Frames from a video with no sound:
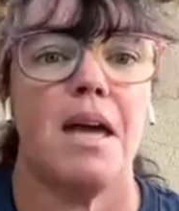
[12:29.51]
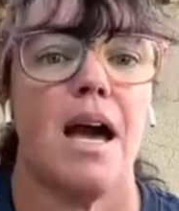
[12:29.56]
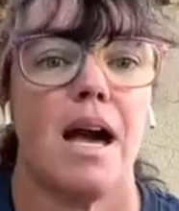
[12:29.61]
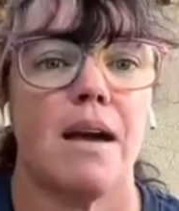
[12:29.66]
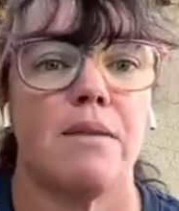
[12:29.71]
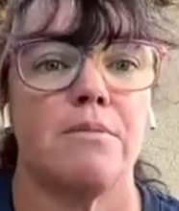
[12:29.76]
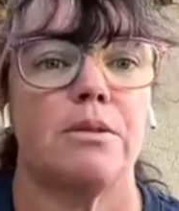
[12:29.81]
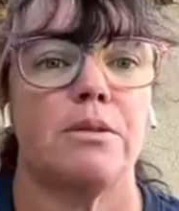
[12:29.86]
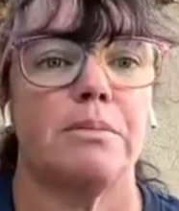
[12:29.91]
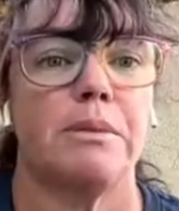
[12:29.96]

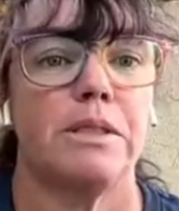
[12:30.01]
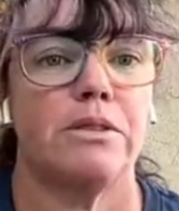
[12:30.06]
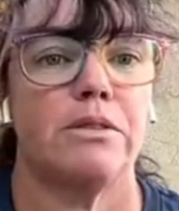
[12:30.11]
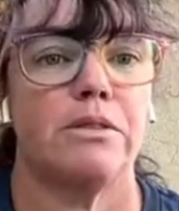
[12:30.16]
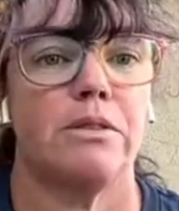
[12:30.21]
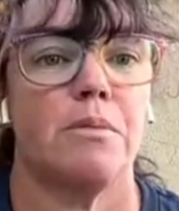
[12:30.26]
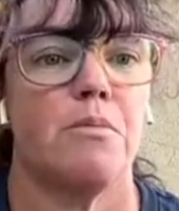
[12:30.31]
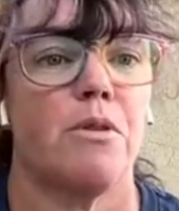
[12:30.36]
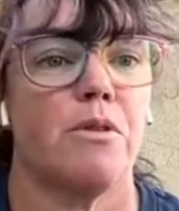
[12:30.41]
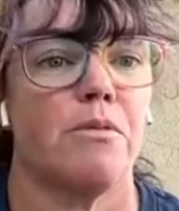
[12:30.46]
I will be
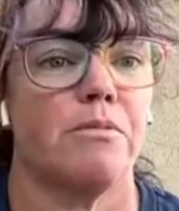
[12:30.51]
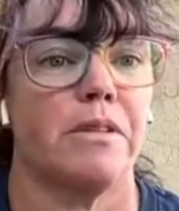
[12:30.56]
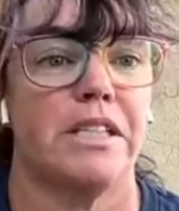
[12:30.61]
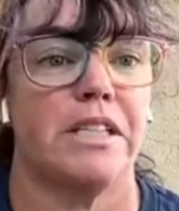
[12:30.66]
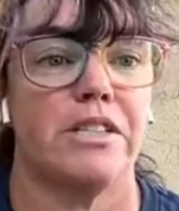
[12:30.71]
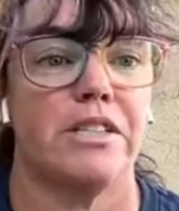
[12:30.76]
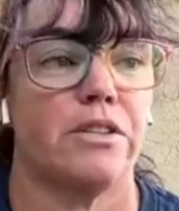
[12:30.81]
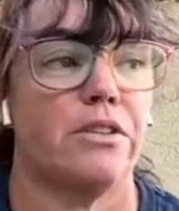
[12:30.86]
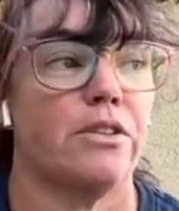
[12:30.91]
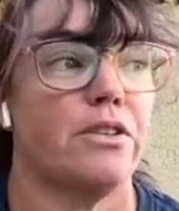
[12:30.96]
doing more
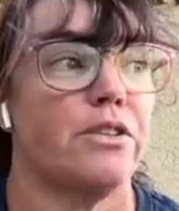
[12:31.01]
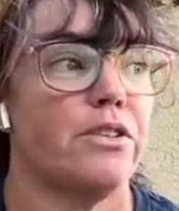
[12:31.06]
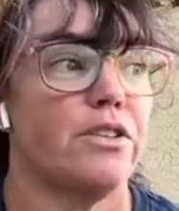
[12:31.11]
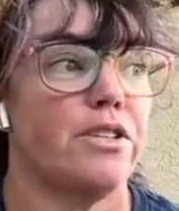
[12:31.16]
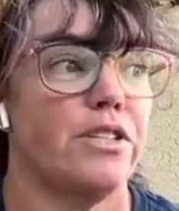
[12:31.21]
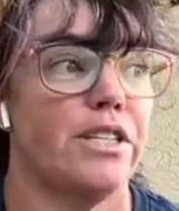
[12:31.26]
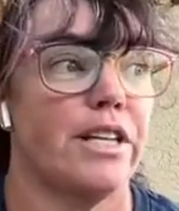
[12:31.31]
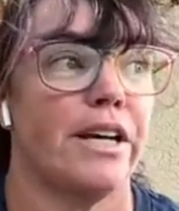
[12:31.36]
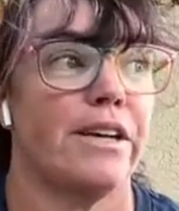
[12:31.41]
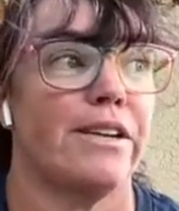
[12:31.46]

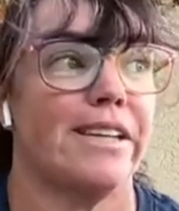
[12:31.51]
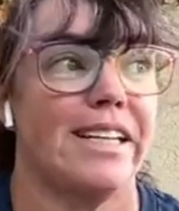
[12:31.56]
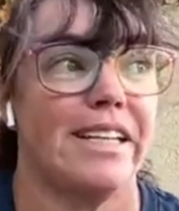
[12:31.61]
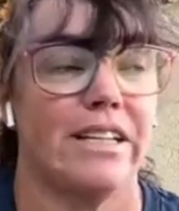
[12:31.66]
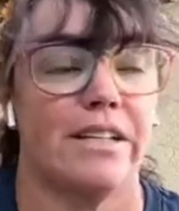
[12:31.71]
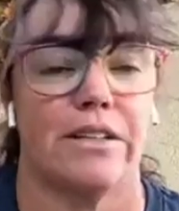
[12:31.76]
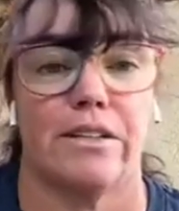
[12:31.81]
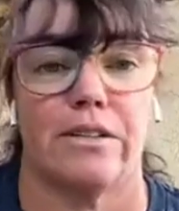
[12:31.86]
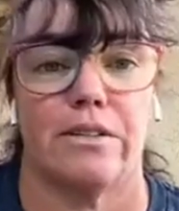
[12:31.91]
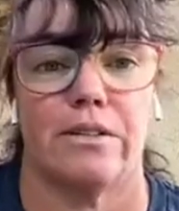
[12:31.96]
research down
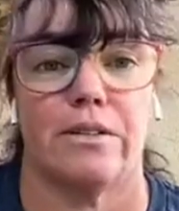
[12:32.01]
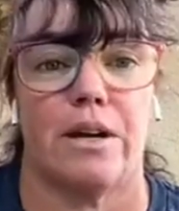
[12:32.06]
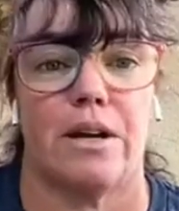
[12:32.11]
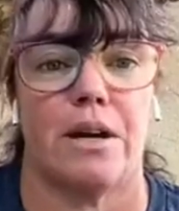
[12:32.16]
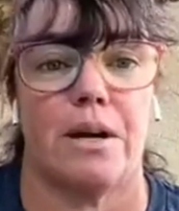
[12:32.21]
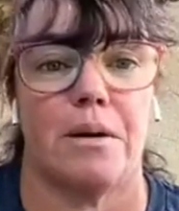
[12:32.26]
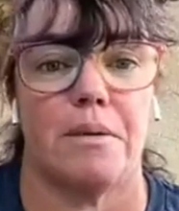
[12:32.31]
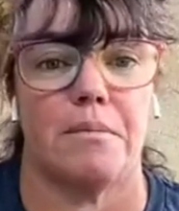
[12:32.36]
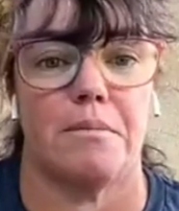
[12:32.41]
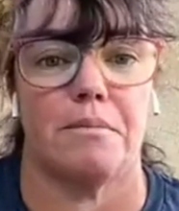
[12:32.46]
here
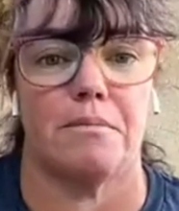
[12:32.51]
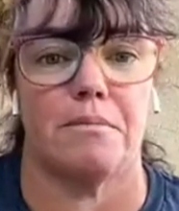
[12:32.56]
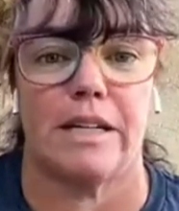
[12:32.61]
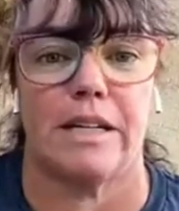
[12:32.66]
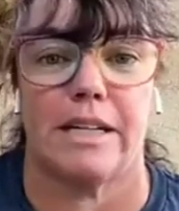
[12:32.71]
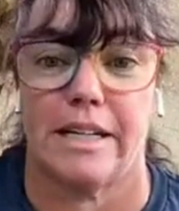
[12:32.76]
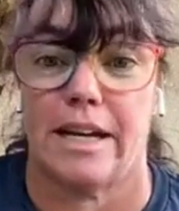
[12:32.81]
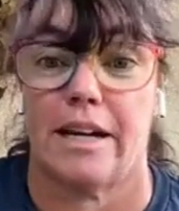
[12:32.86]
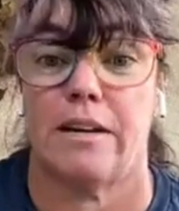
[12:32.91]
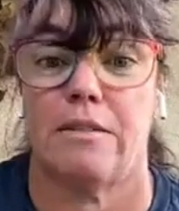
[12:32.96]
um,
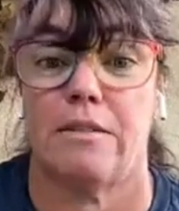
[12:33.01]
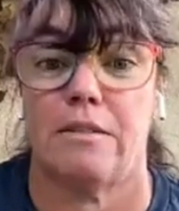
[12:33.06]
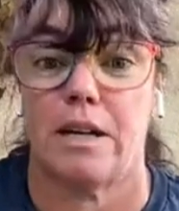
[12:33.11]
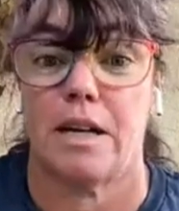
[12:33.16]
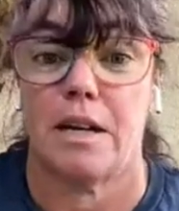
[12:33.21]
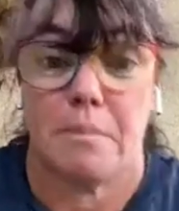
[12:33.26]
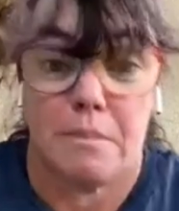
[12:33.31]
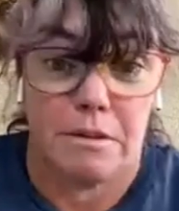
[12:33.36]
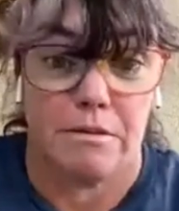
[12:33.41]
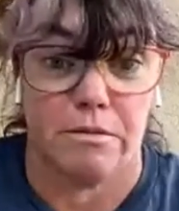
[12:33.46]
right now.
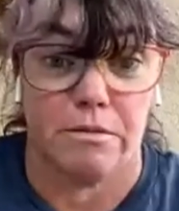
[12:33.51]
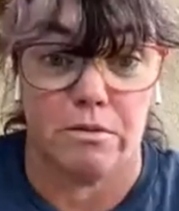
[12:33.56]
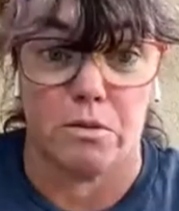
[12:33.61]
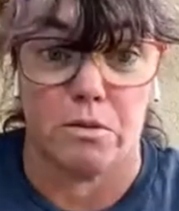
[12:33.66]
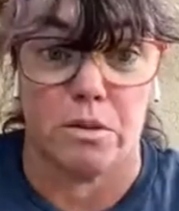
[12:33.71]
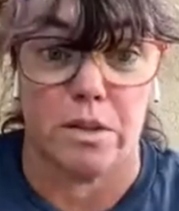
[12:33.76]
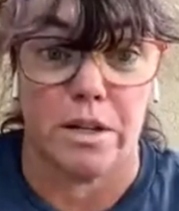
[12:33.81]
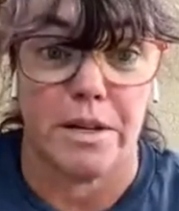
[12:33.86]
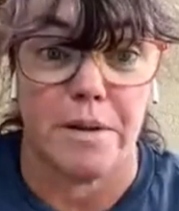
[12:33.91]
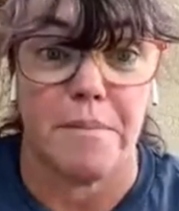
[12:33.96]
I'm in
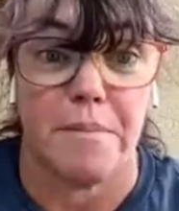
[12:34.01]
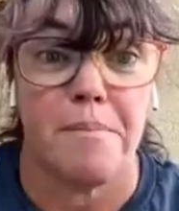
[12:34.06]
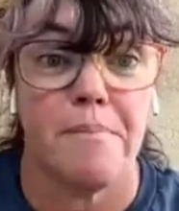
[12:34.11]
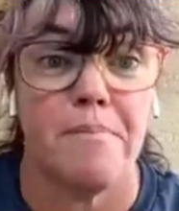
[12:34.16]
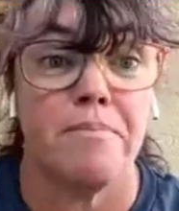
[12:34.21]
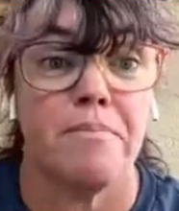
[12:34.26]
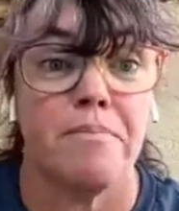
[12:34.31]
Florida.